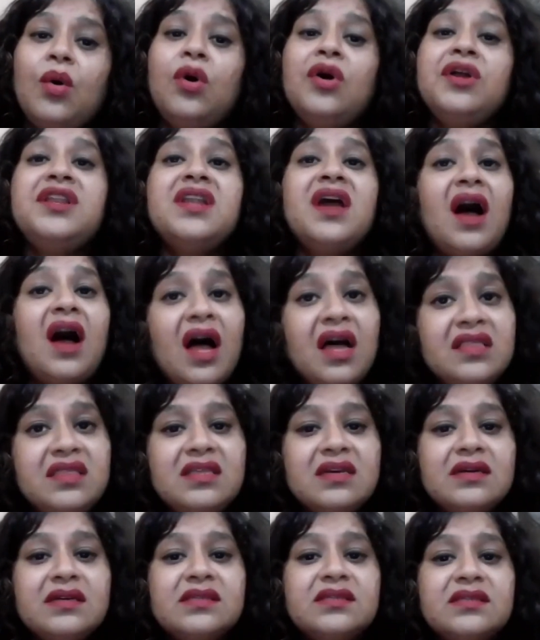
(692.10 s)
on
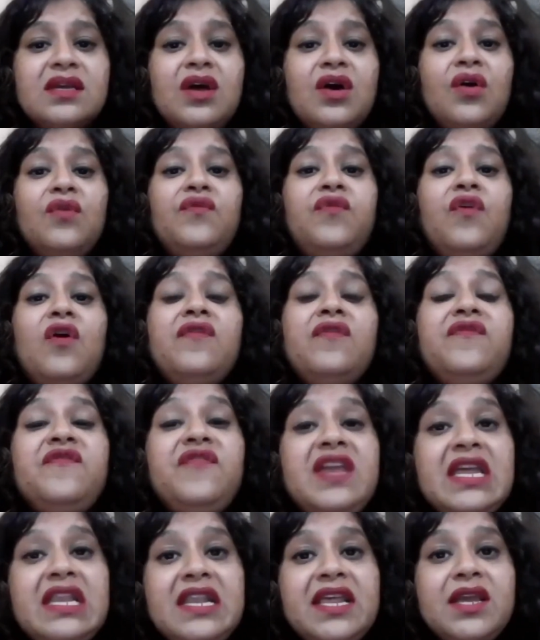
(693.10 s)
others for
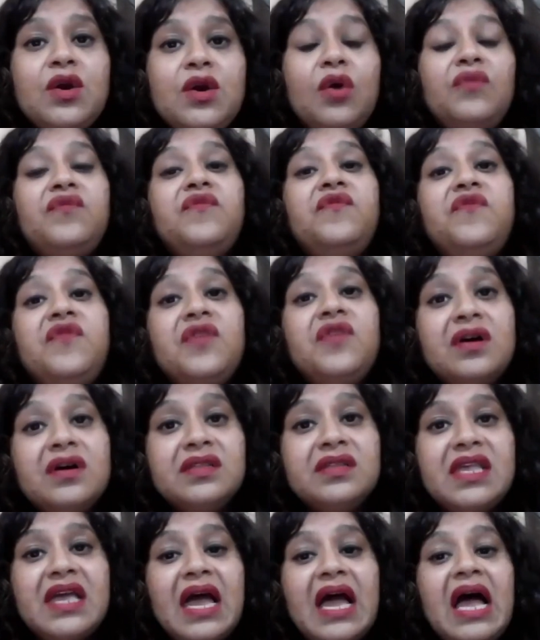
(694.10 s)
feeling of
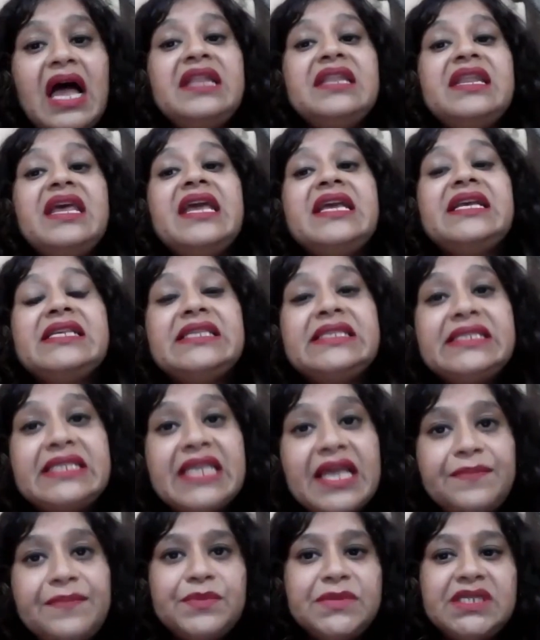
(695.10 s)
worth and
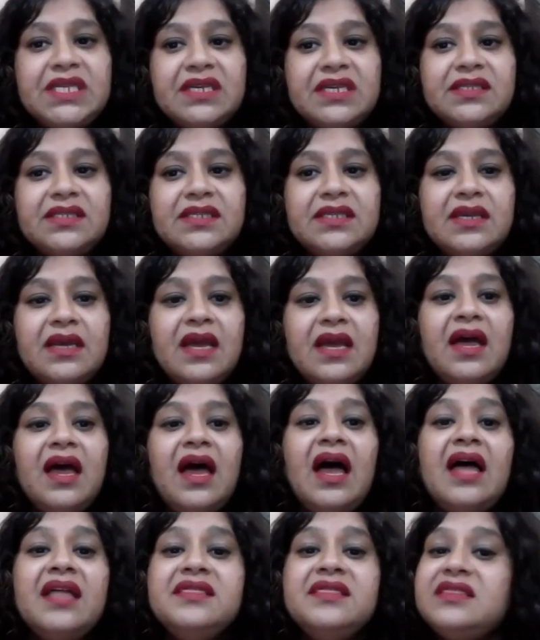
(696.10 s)
acceptance,
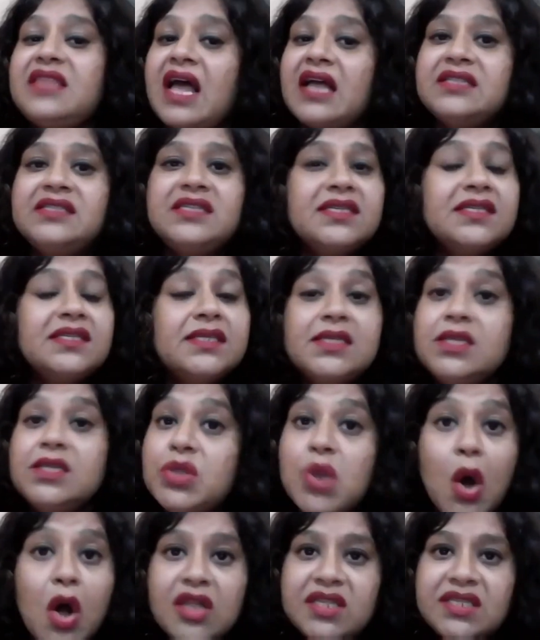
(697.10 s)
and that is
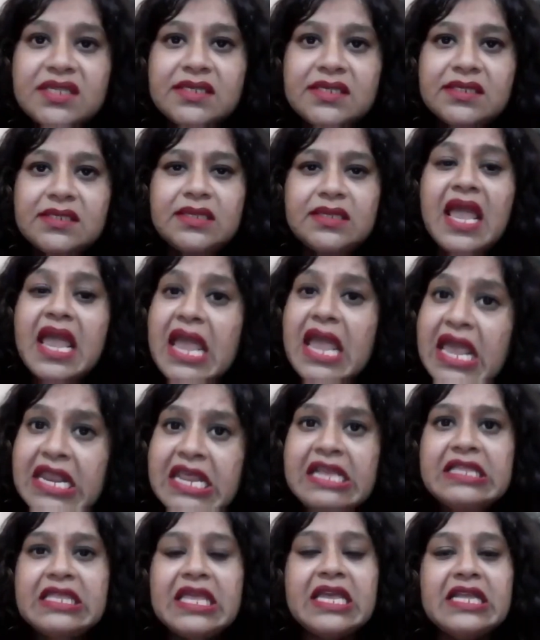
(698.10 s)
not
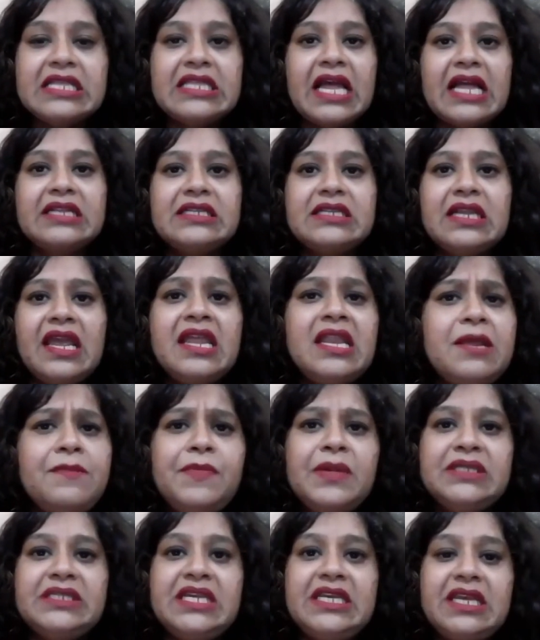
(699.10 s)
anything that
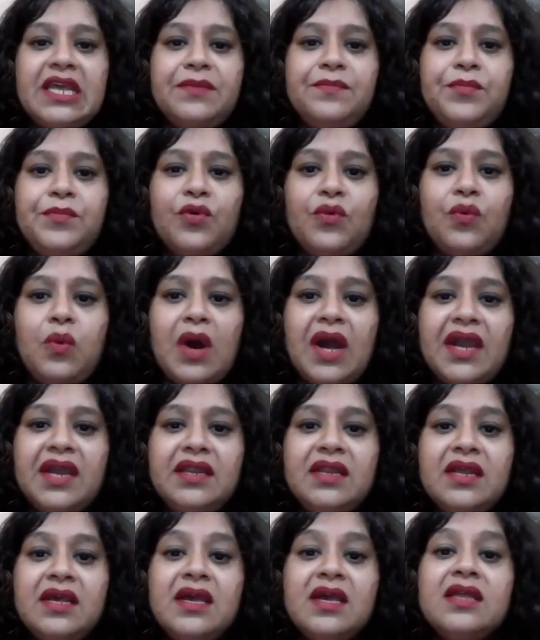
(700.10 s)
anybody can provide.
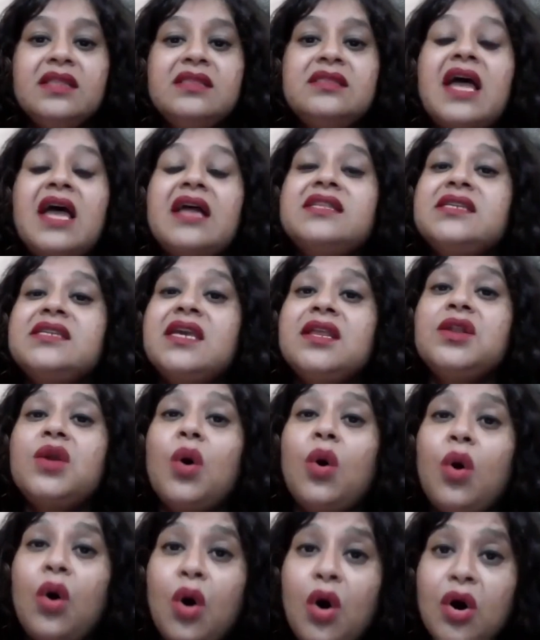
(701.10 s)
That can
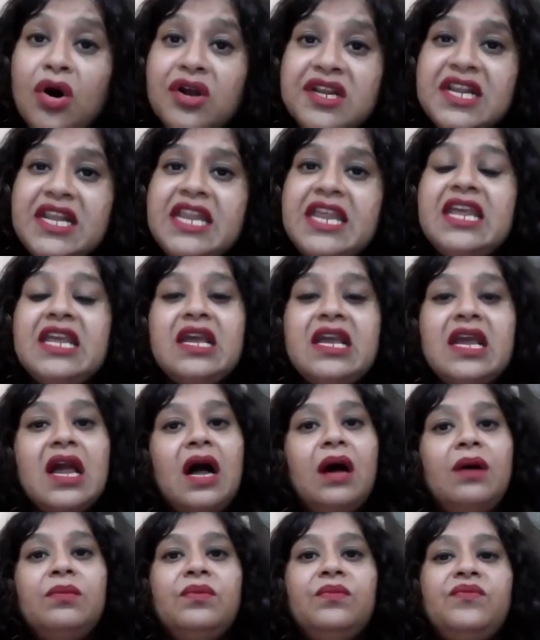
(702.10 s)
only
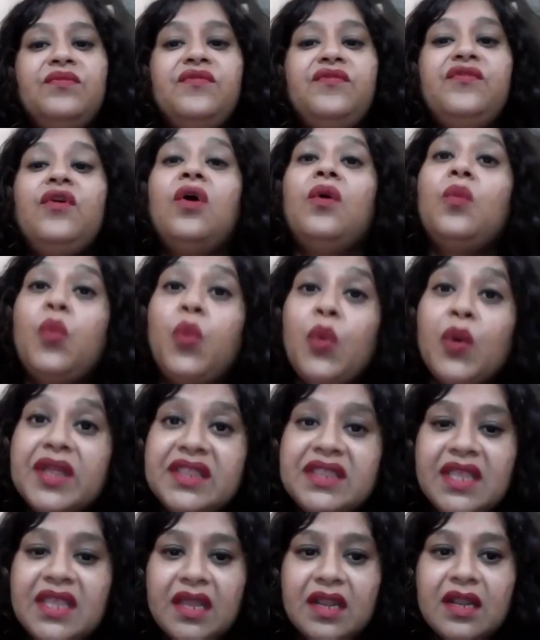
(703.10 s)
come from
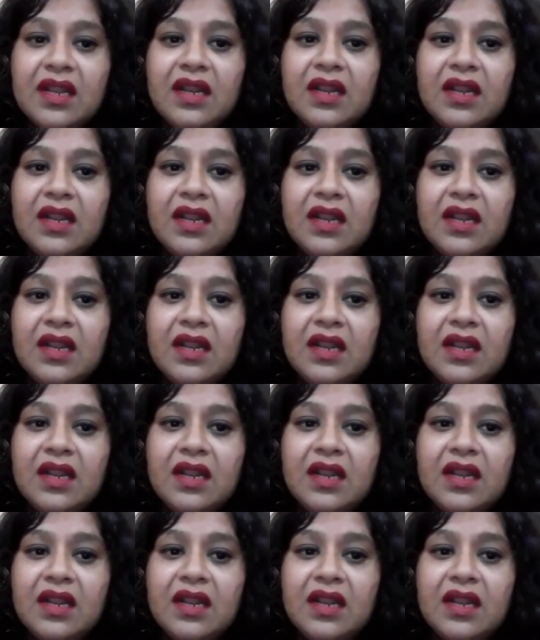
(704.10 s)
within.